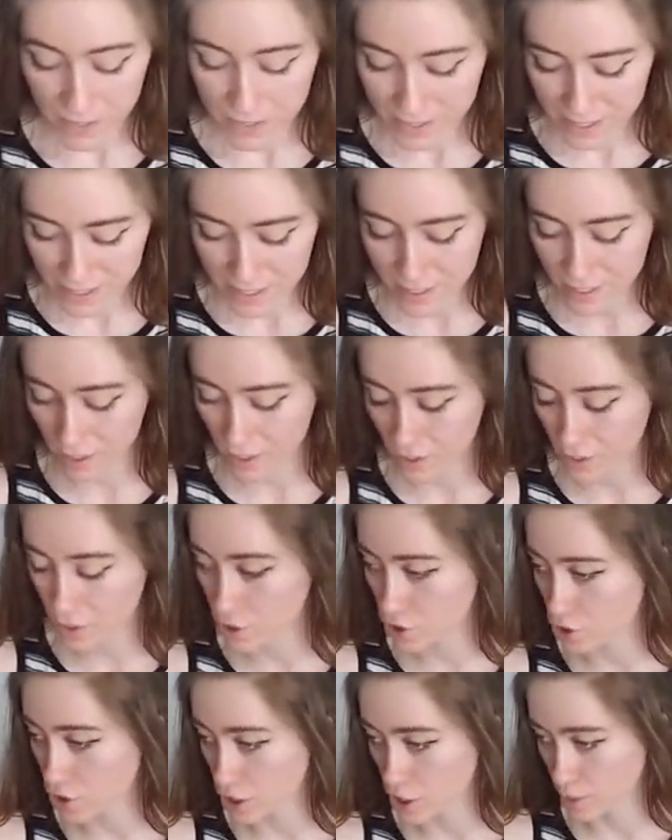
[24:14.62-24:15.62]
this is
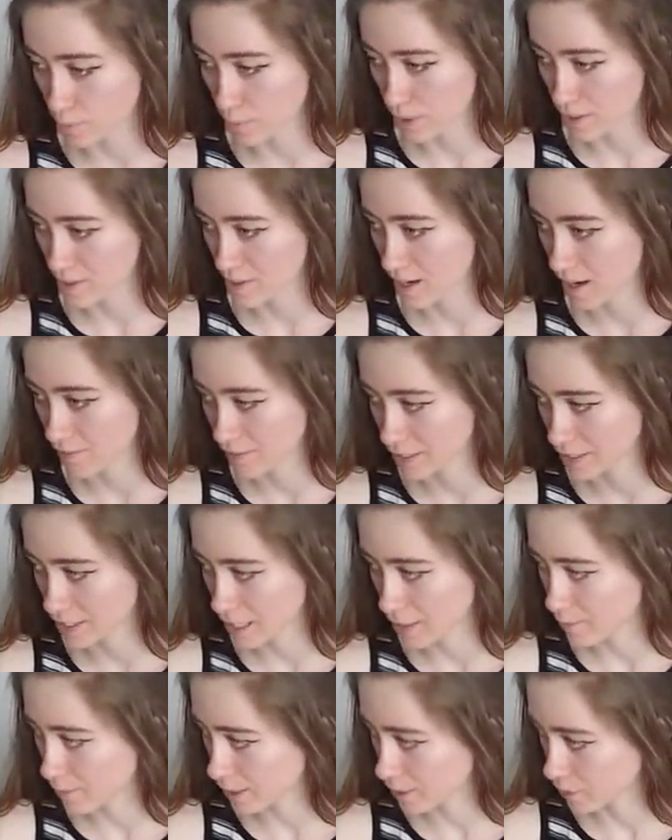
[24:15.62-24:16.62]
such a present heavy
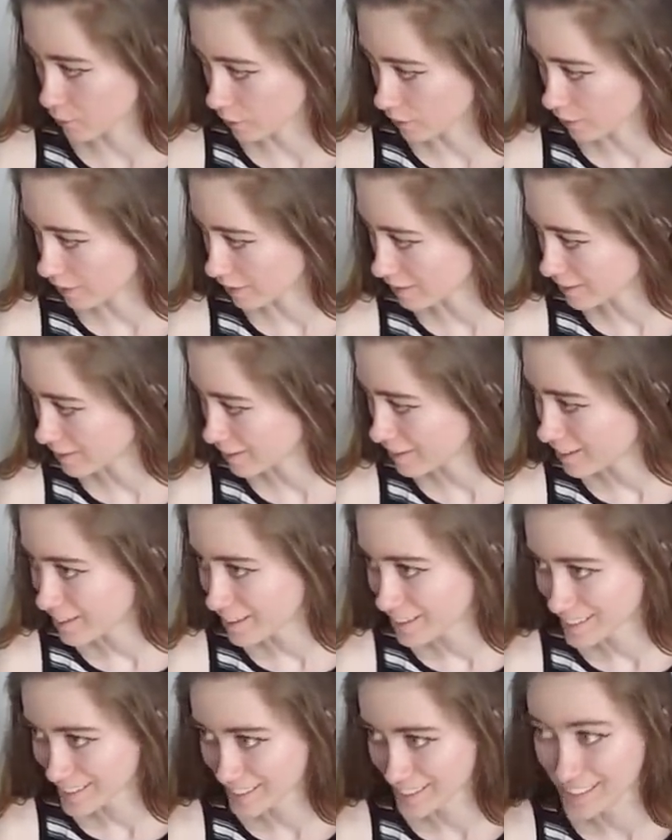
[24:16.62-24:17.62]
day. My God.
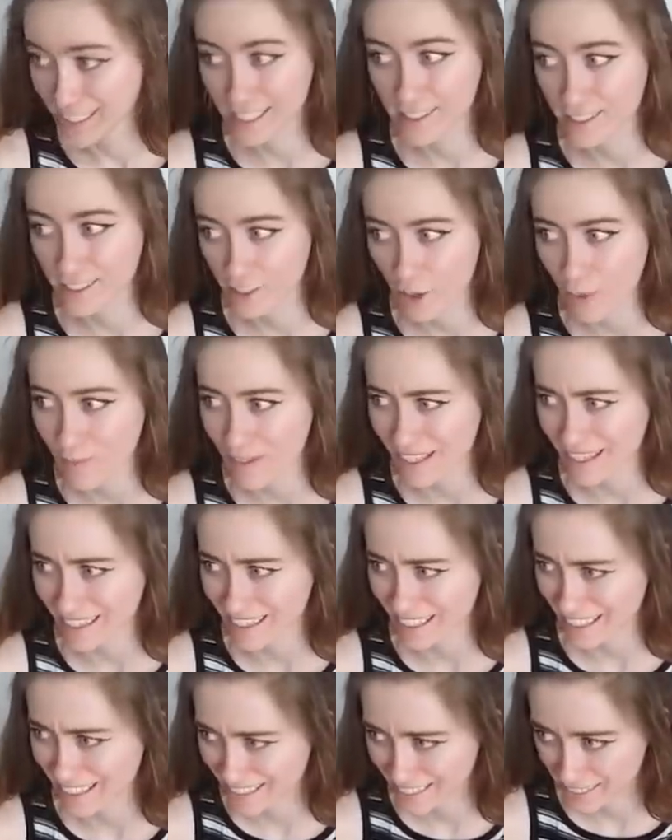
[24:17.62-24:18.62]
This is like so many
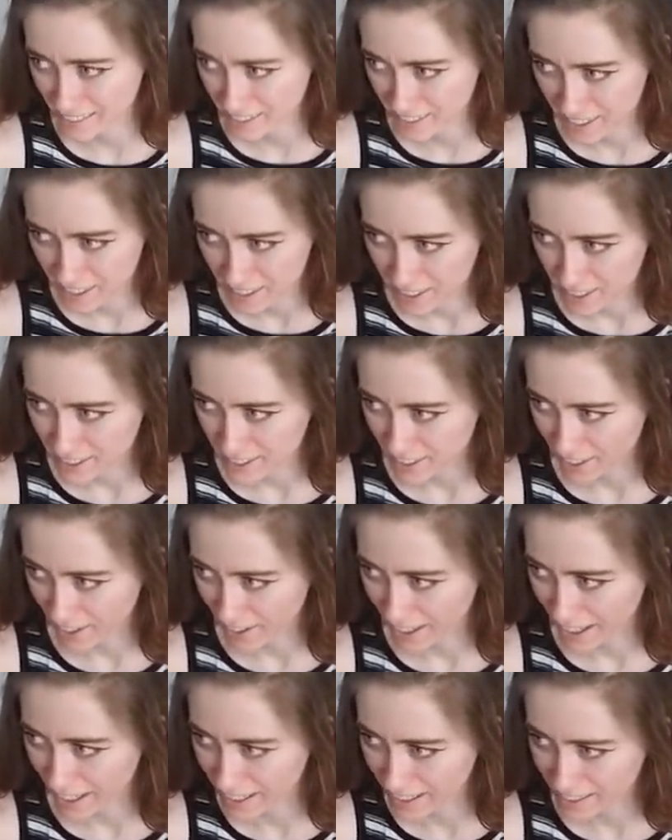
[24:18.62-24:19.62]
things.
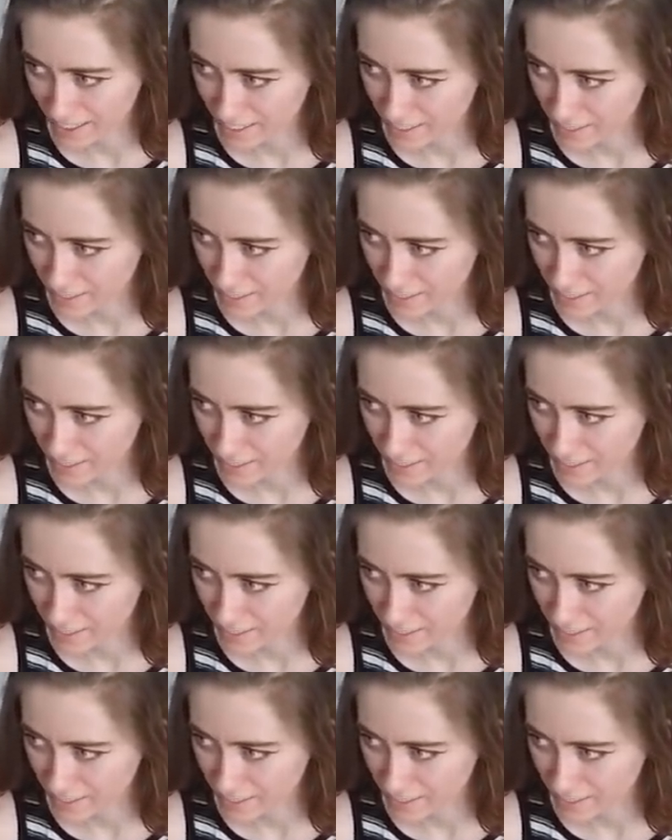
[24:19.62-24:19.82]
Sorry.